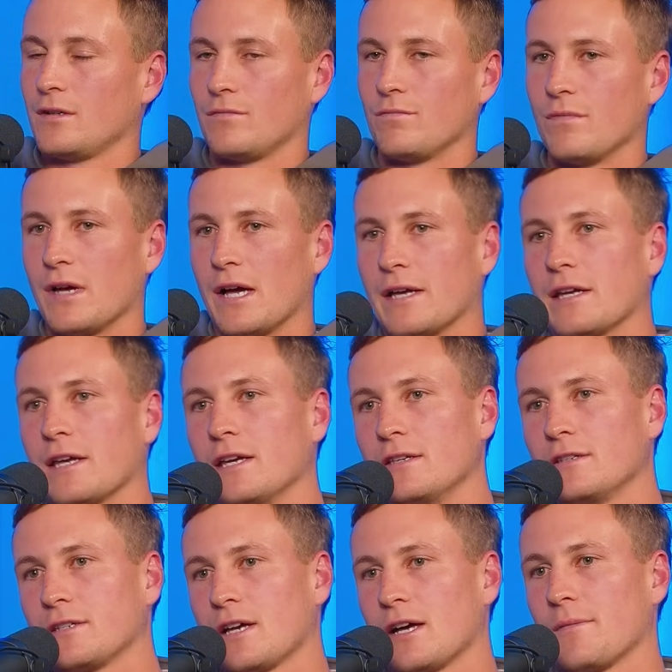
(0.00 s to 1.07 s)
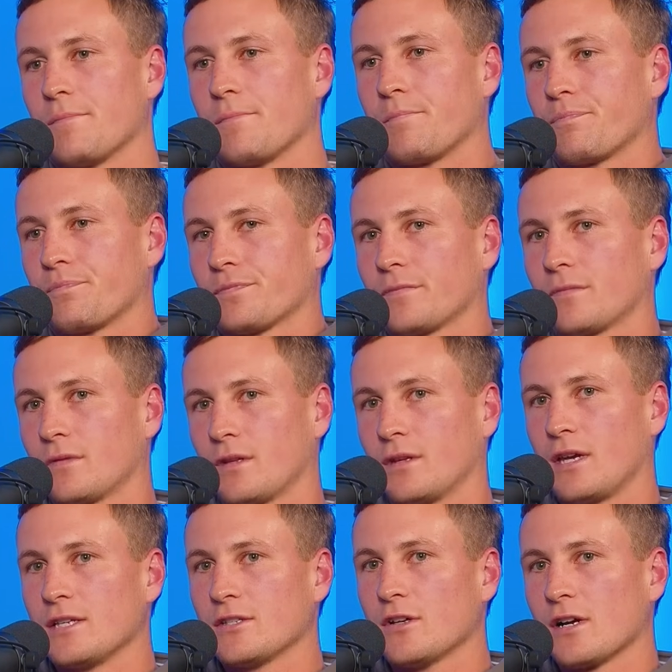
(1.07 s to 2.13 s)
Mate, he's
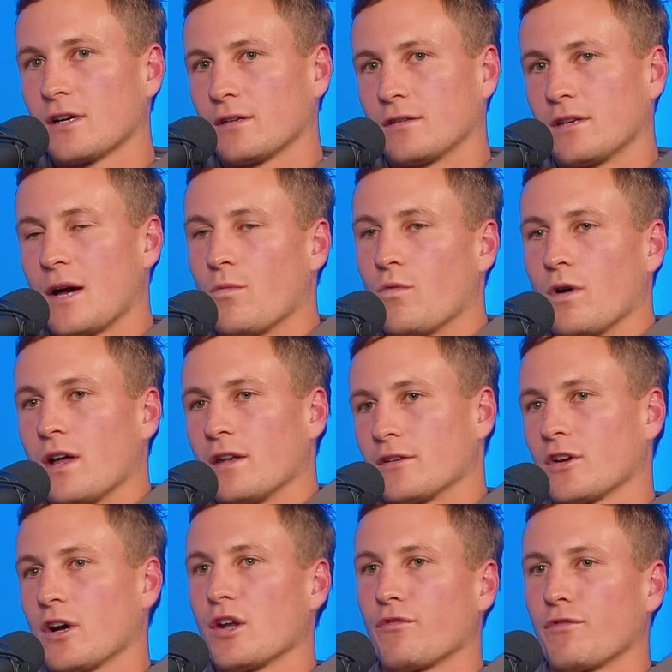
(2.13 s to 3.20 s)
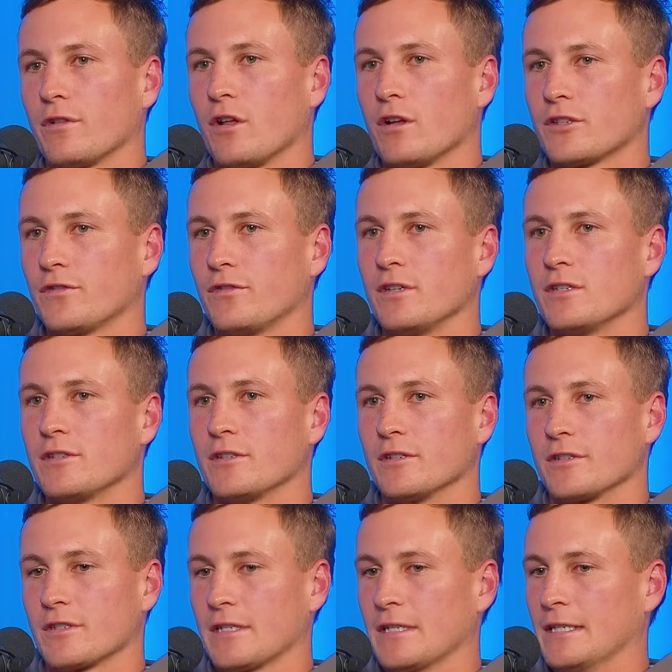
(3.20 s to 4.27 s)
like number one kind of philosophy is
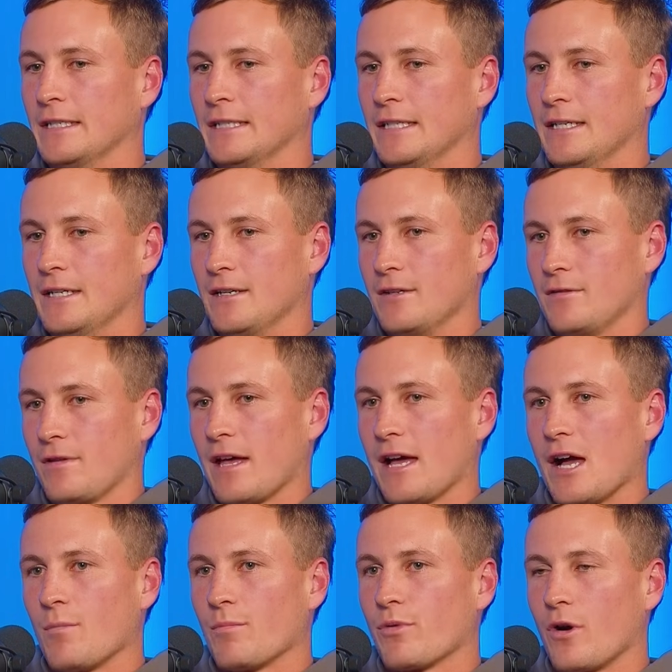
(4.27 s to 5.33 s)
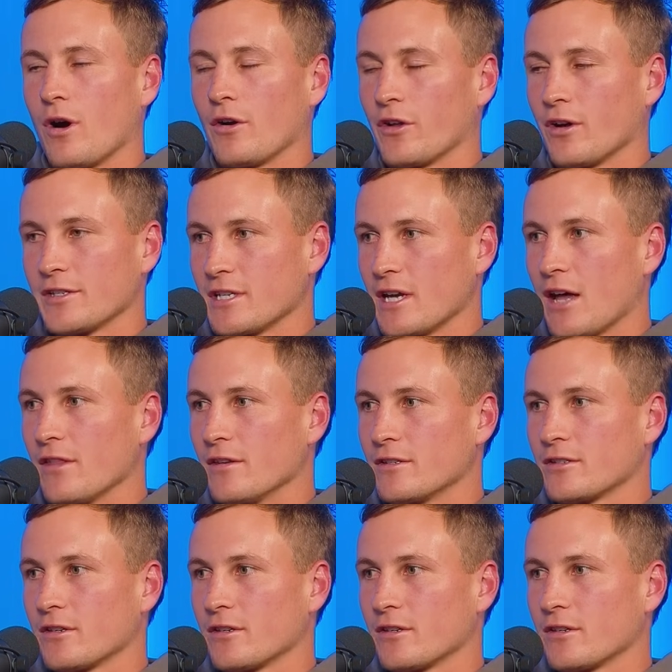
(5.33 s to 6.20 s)
just prioritizing others.